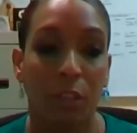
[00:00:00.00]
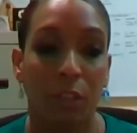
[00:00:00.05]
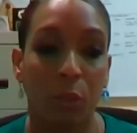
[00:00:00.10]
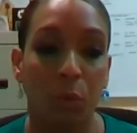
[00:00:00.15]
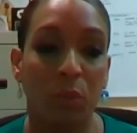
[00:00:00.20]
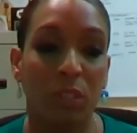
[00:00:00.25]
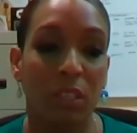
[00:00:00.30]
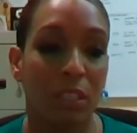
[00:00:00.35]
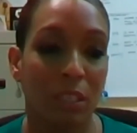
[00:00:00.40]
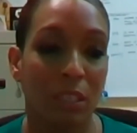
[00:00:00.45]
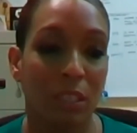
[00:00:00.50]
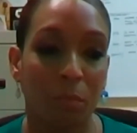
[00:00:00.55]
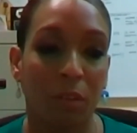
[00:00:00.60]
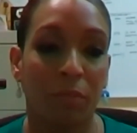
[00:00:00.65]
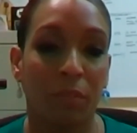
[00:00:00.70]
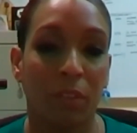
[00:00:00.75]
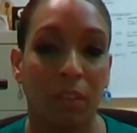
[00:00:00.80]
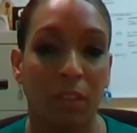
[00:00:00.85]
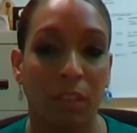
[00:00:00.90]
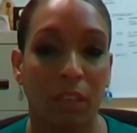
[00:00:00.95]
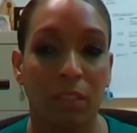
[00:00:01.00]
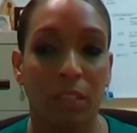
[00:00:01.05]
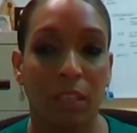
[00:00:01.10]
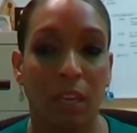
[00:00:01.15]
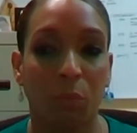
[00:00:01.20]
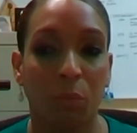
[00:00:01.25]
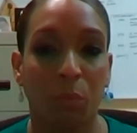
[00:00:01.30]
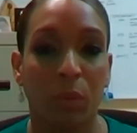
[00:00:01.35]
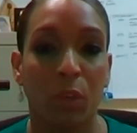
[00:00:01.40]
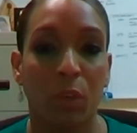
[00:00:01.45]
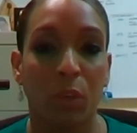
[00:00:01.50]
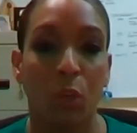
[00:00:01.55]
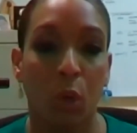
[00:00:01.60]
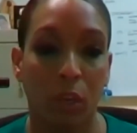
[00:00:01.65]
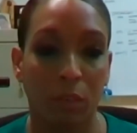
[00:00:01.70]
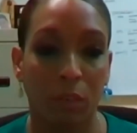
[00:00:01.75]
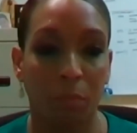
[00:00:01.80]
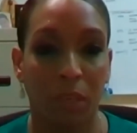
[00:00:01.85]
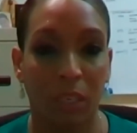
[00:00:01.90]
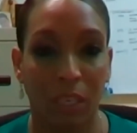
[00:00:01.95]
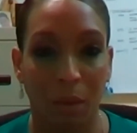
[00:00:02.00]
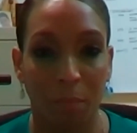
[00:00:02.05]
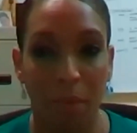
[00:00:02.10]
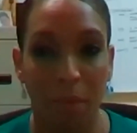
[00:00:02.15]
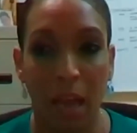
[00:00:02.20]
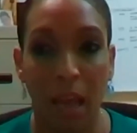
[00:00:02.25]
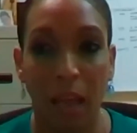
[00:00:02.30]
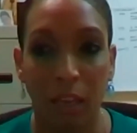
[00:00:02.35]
those are some of the things that would not make them